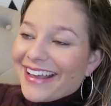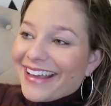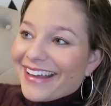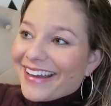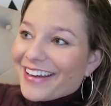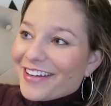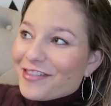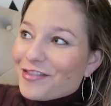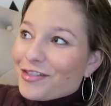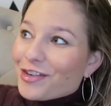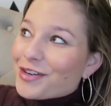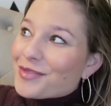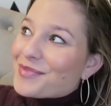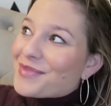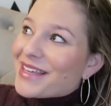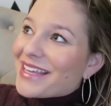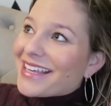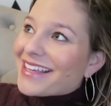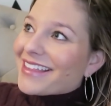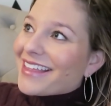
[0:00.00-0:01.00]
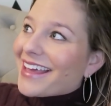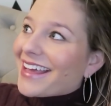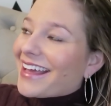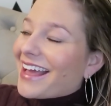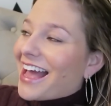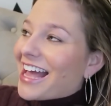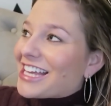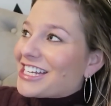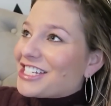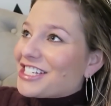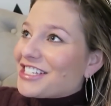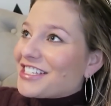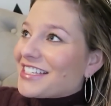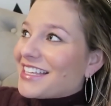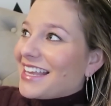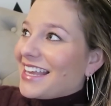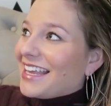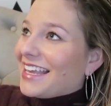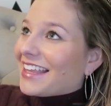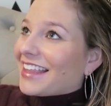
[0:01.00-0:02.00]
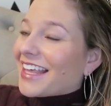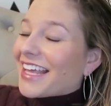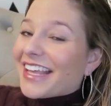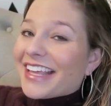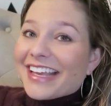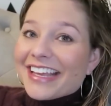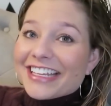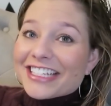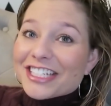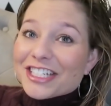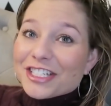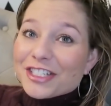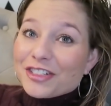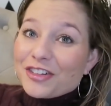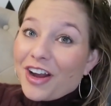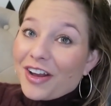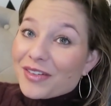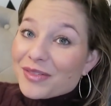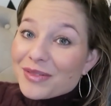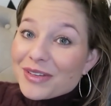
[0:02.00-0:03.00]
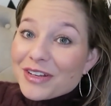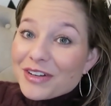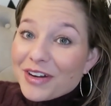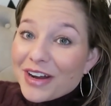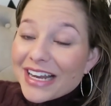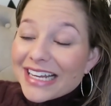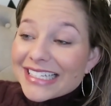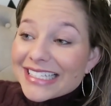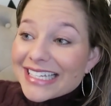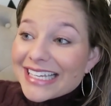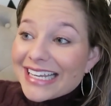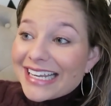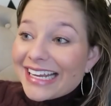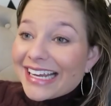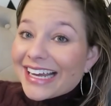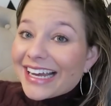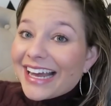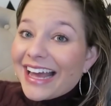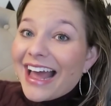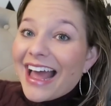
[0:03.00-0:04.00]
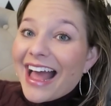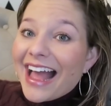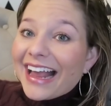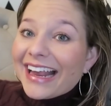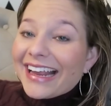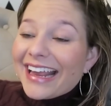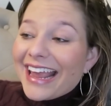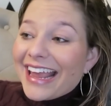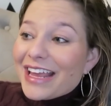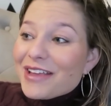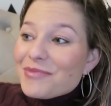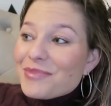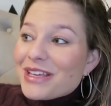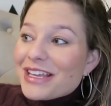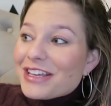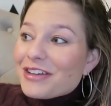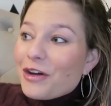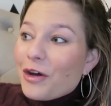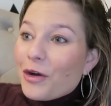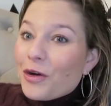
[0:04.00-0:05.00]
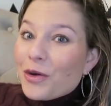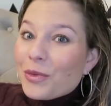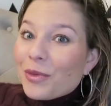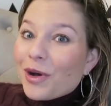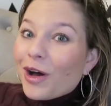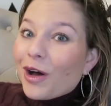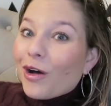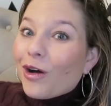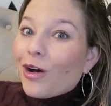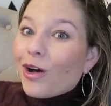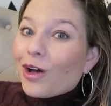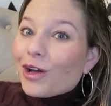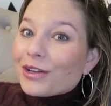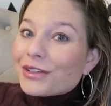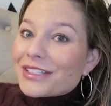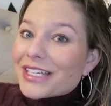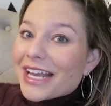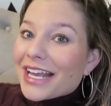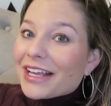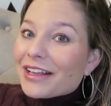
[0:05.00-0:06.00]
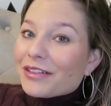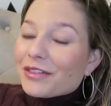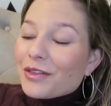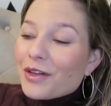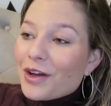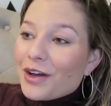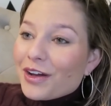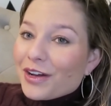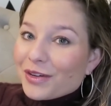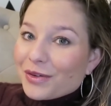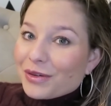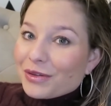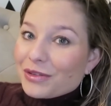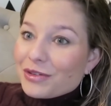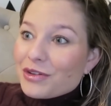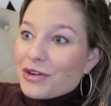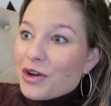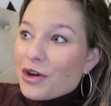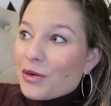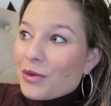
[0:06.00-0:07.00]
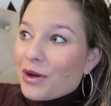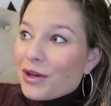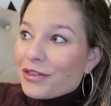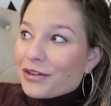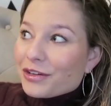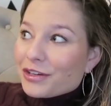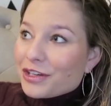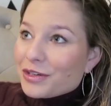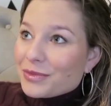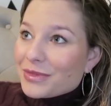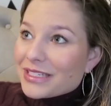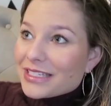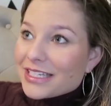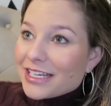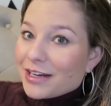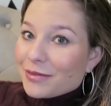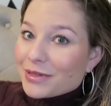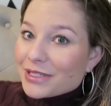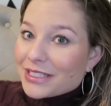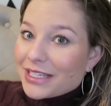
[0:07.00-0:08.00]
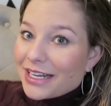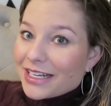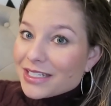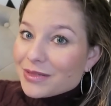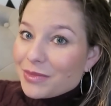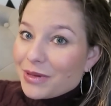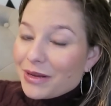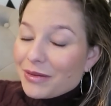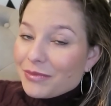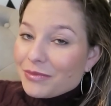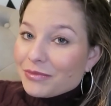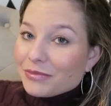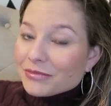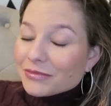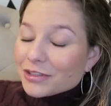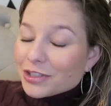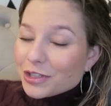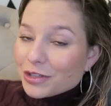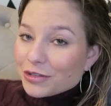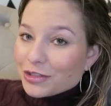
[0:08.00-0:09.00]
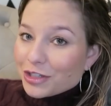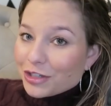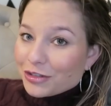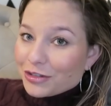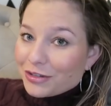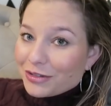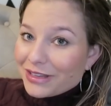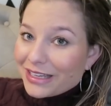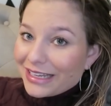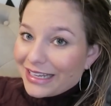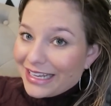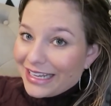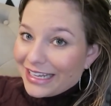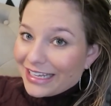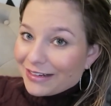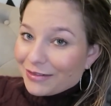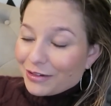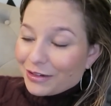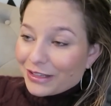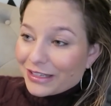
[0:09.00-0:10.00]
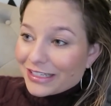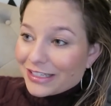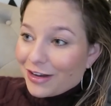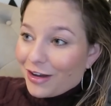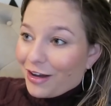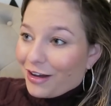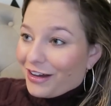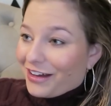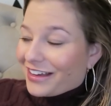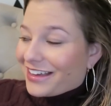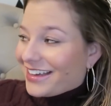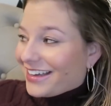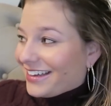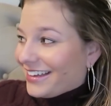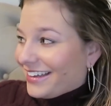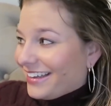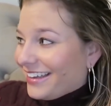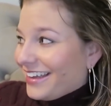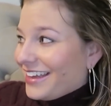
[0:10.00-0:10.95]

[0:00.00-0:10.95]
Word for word: And for me, like I just can't, like it just drives me crazy. I hate being home all day long with no other humans here besides my two children that can't really talk.